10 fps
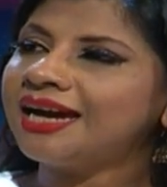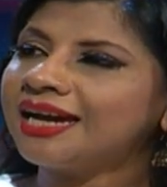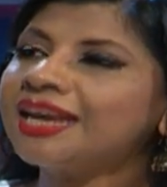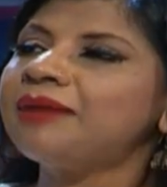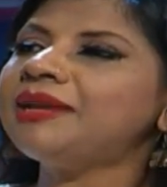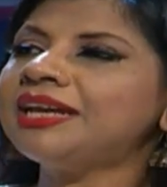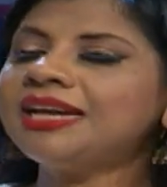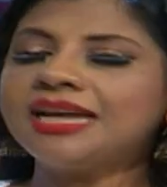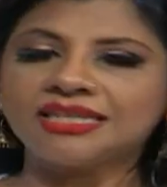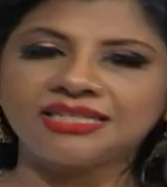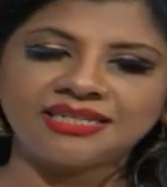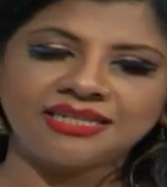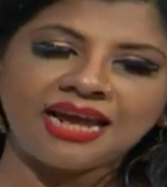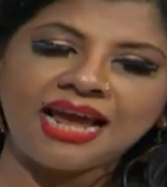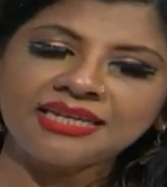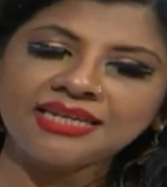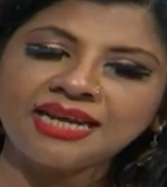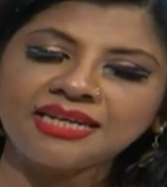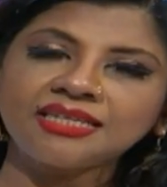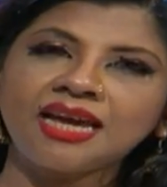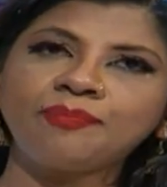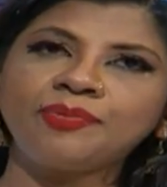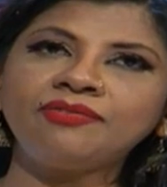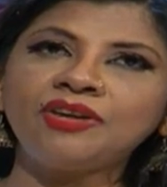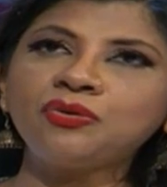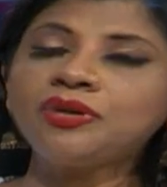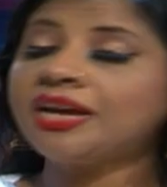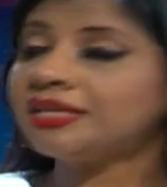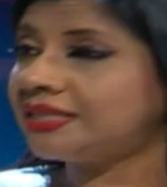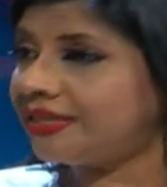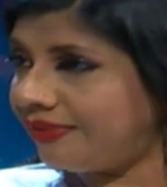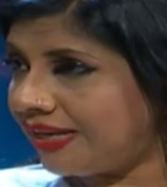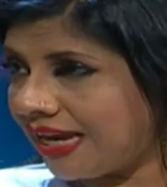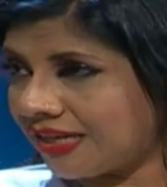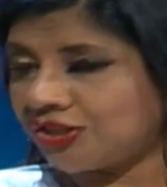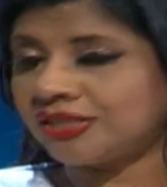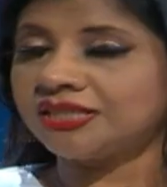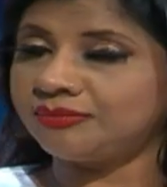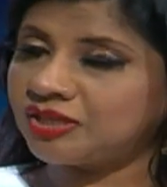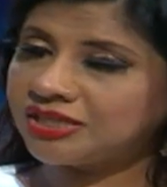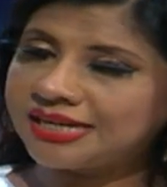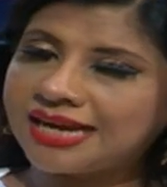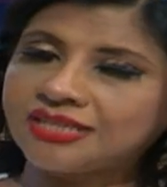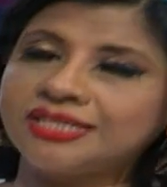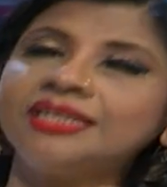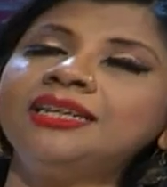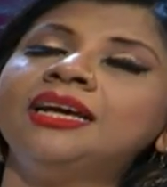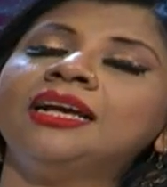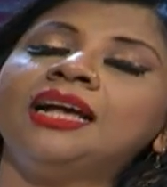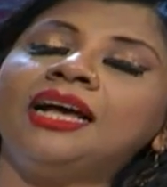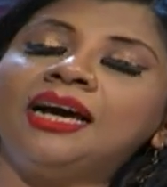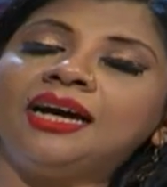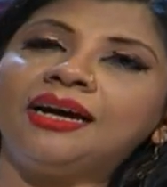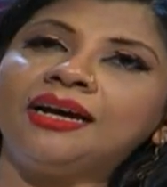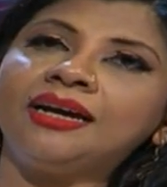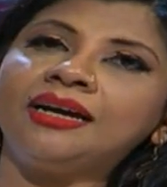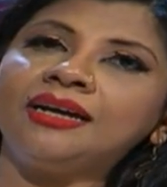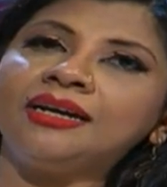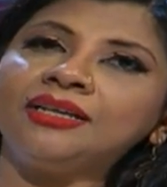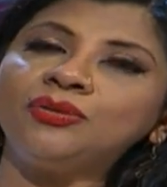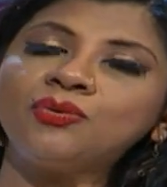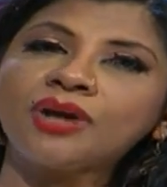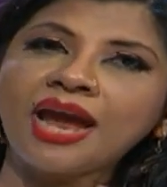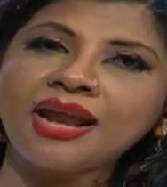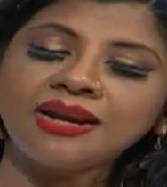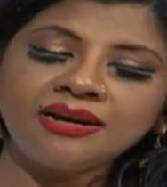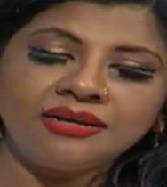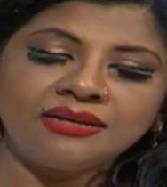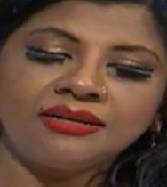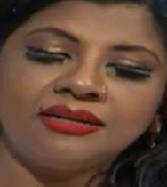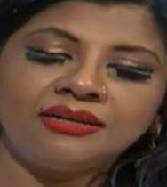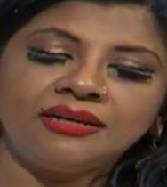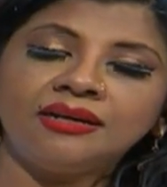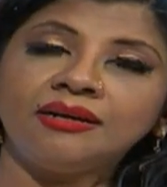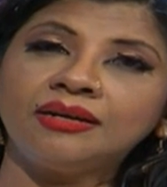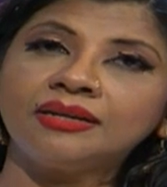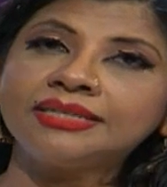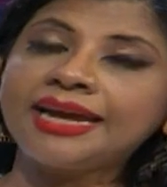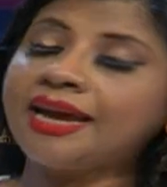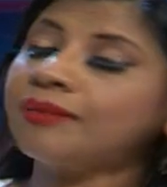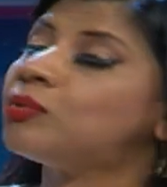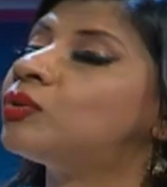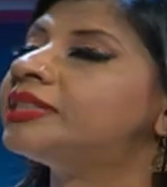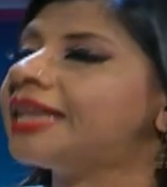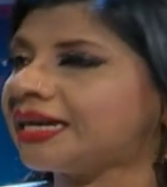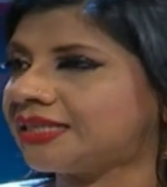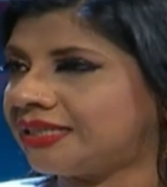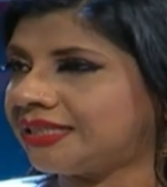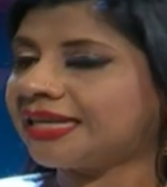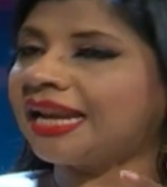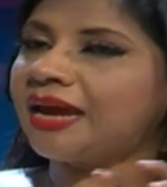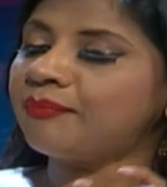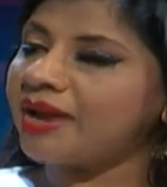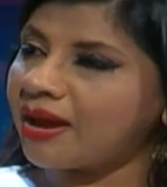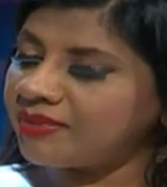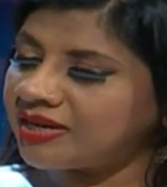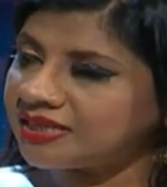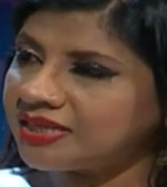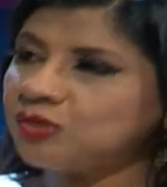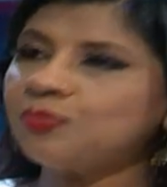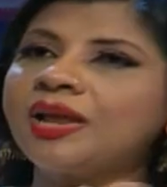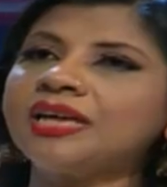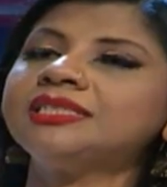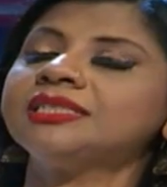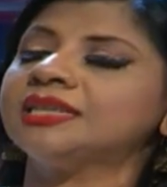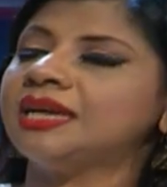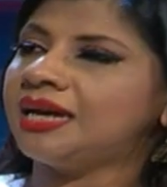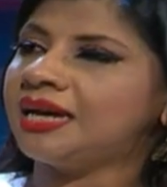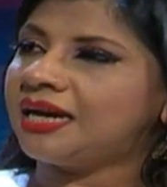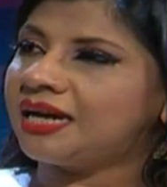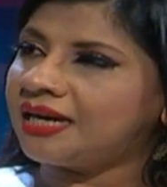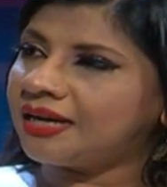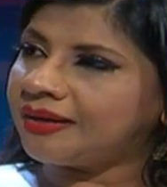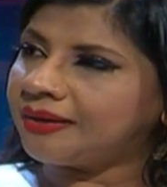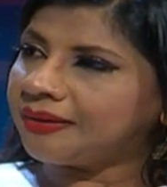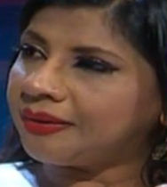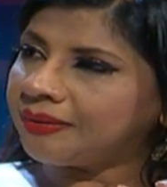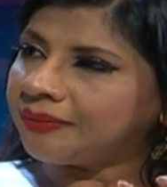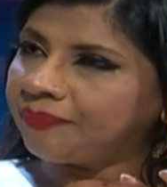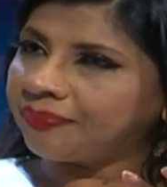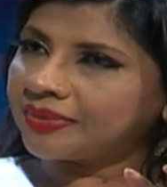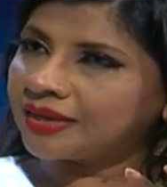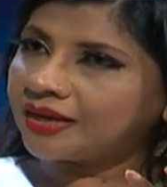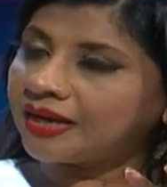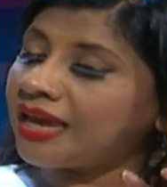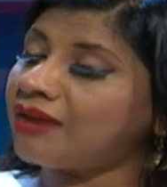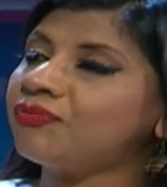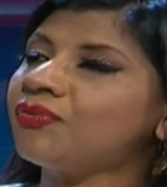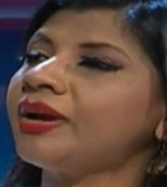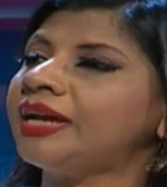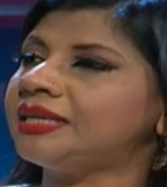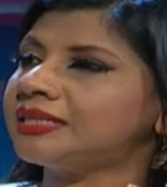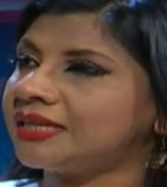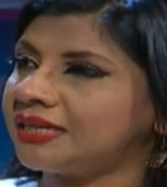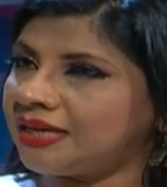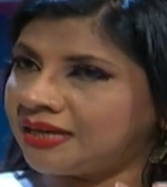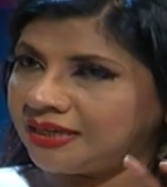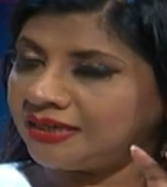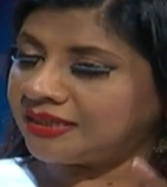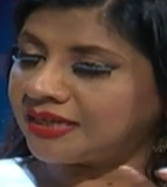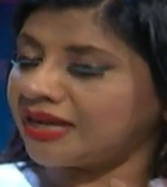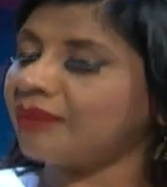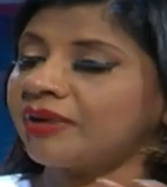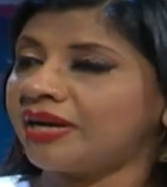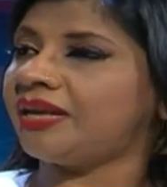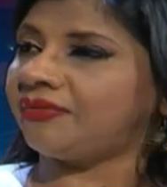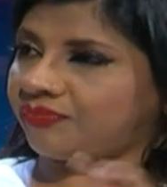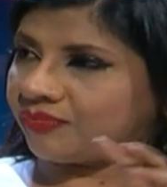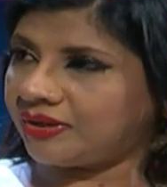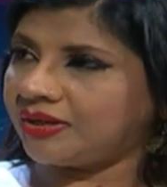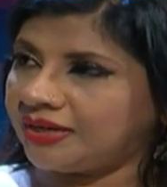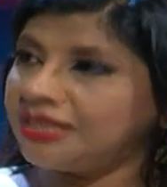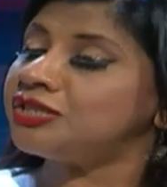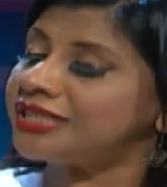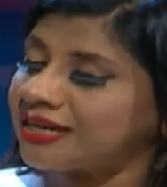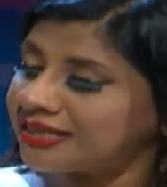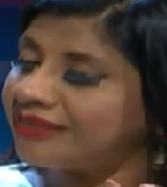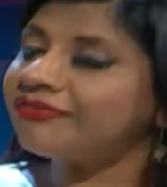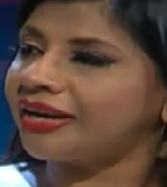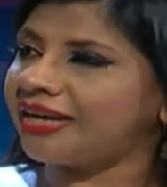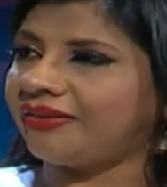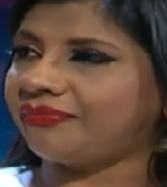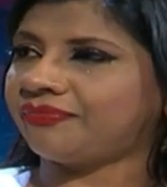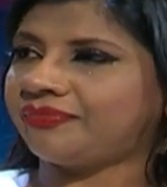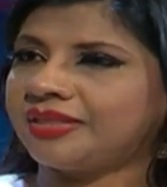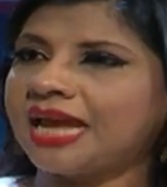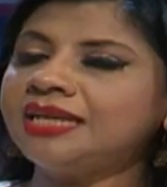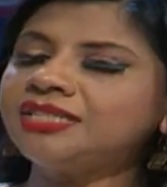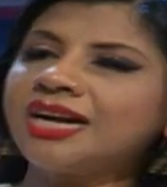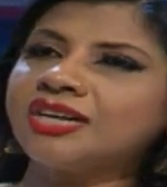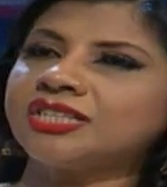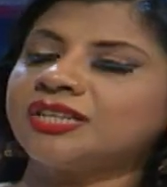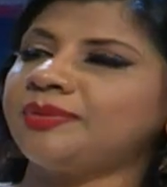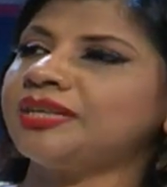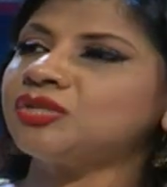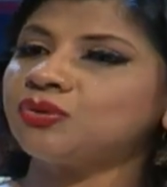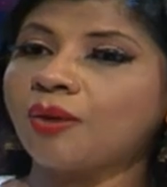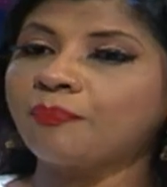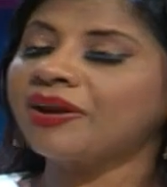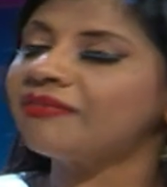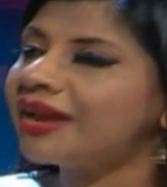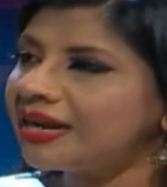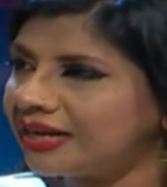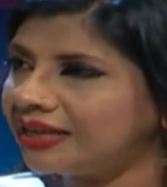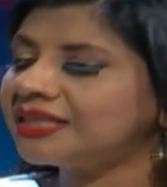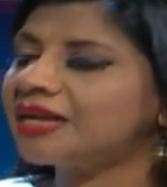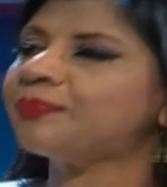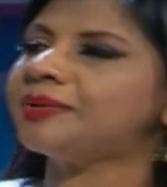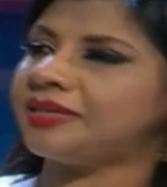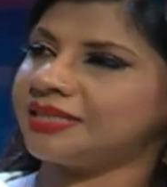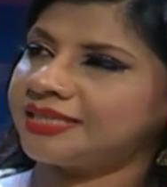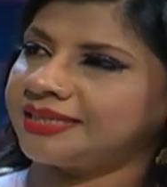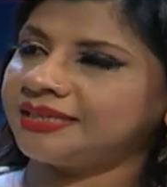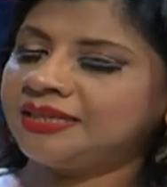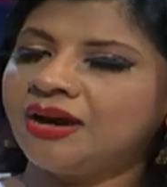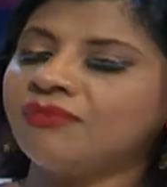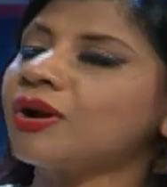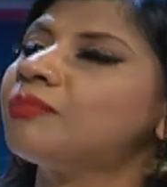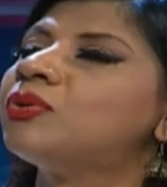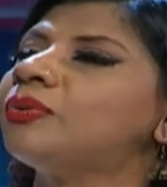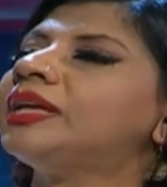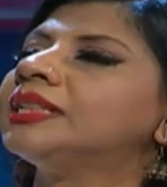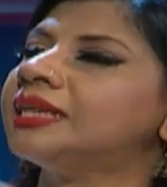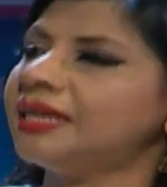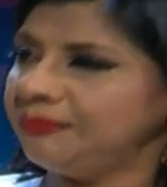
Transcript: criminal action. As an example, when you take civil action, commercial action, you can take both the actions, claim damages plus claim for interim relief, injunctive relief. Injunction means you are preventing that person from doing the